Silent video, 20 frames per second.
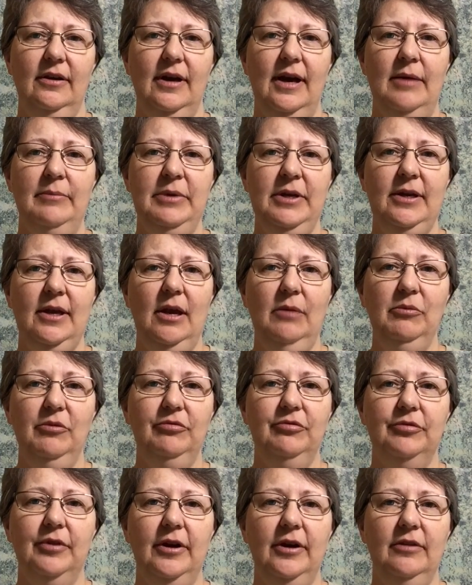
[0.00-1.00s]
I became
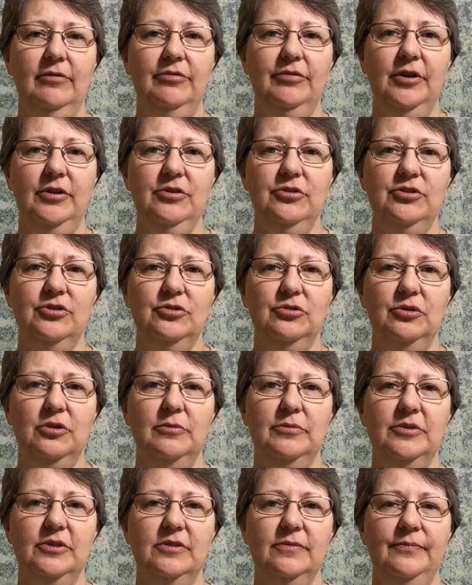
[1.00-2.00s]
afraid of
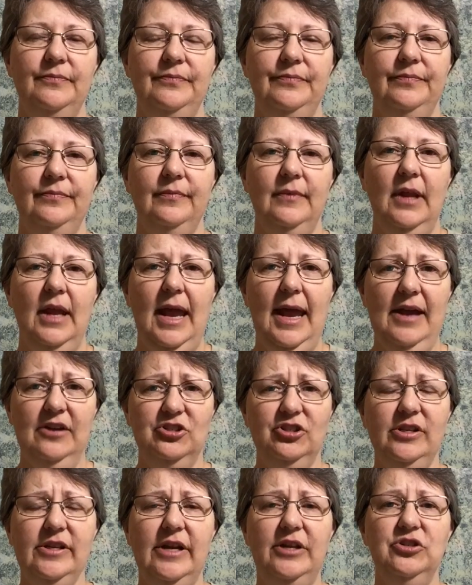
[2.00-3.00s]
thunderstorms.
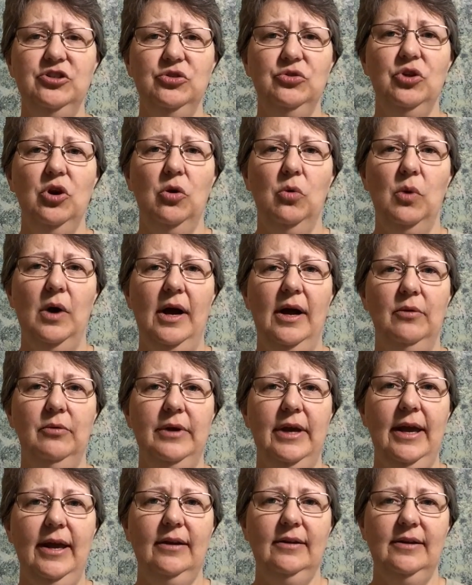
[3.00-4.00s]
Actually, I do know why. We
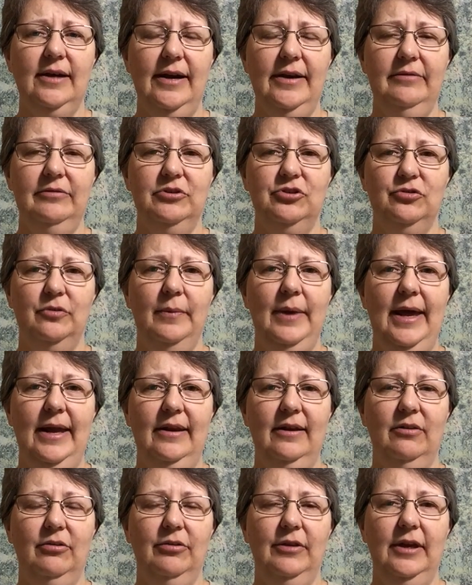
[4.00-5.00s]
had kind of a
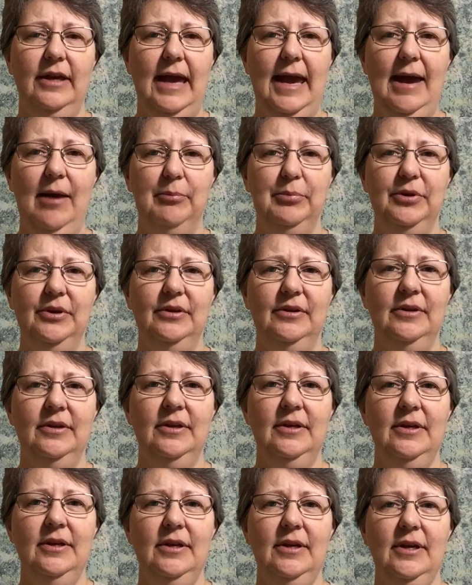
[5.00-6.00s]
traumatic thing happen.
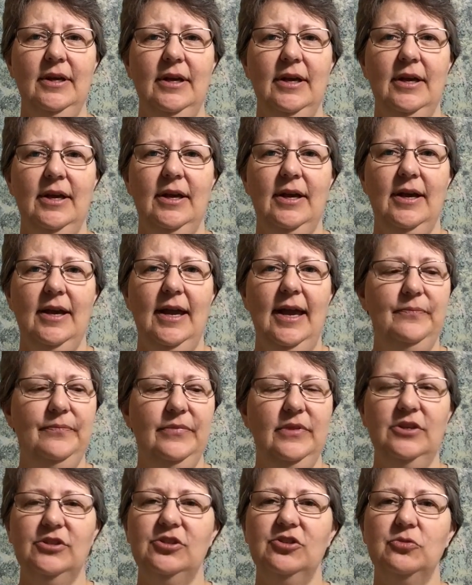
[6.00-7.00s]

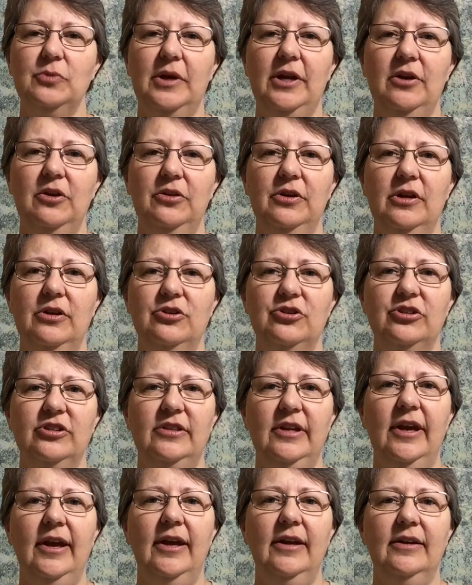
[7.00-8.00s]
This is what I don't
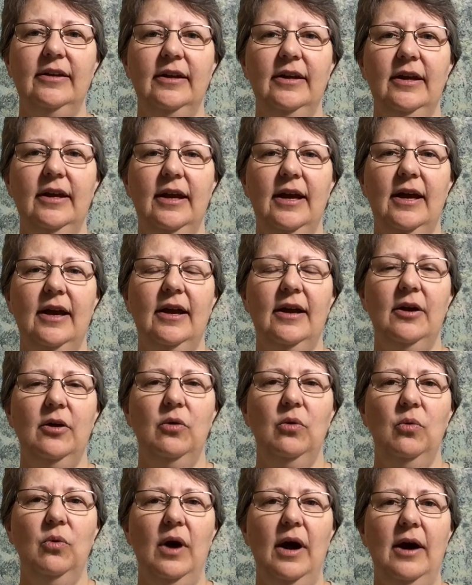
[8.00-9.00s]
understand.
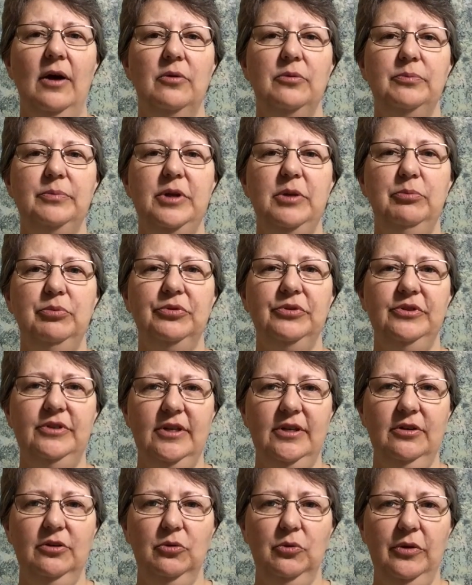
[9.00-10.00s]
How people
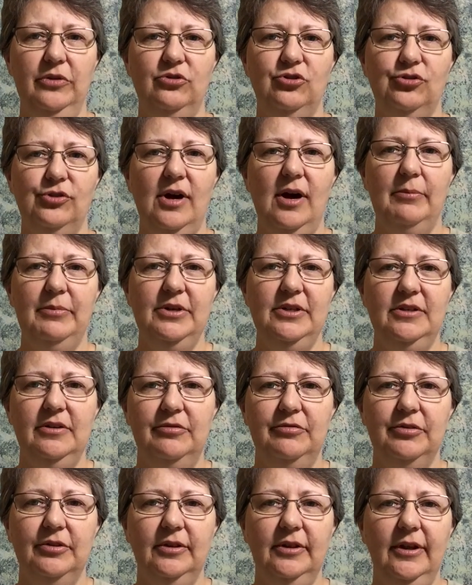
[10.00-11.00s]
deal with trauma
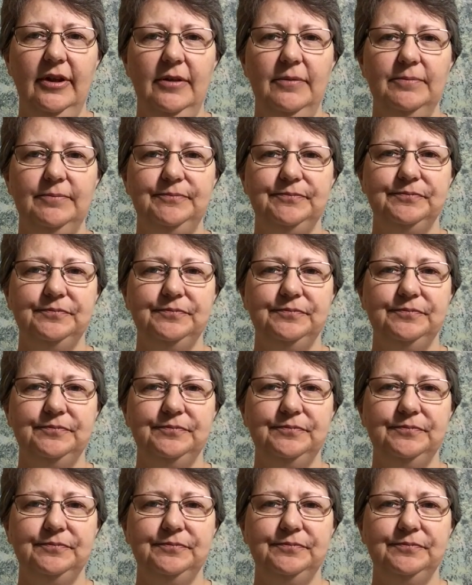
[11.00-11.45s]
differently.